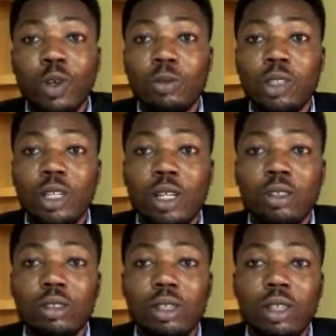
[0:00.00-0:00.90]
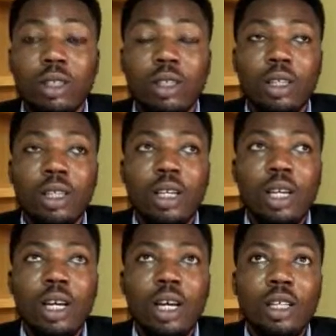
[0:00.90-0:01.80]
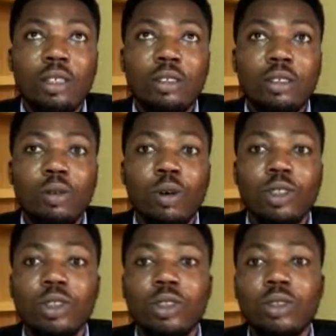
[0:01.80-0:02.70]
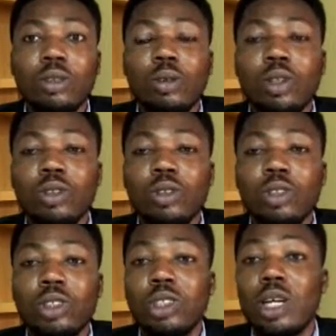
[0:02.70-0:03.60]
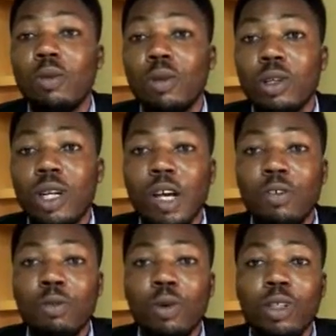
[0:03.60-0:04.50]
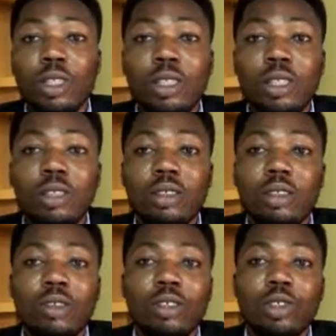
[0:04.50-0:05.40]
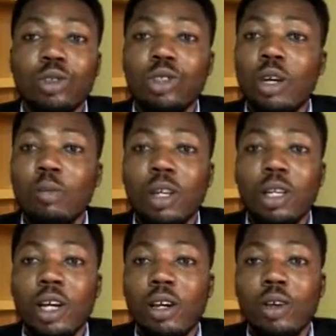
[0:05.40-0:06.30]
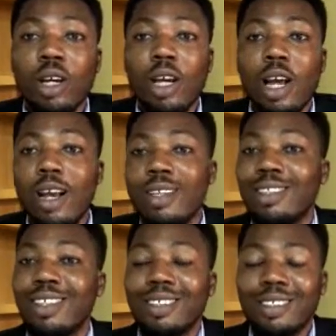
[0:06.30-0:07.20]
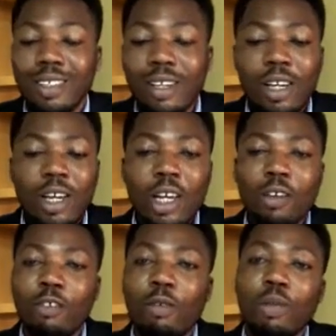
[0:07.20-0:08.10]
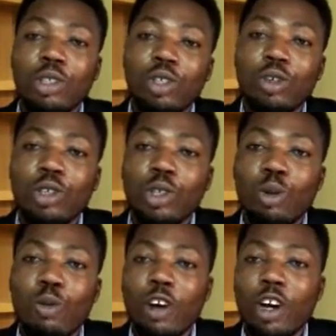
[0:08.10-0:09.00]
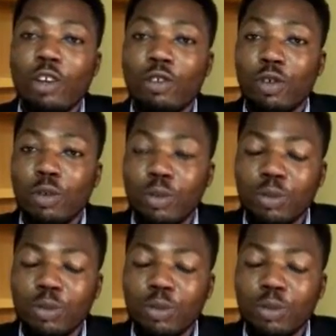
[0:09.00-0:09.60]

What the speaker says: web design today, and the world is going to digital world now. Everybody is on the social media. You can access information on the go via your phone.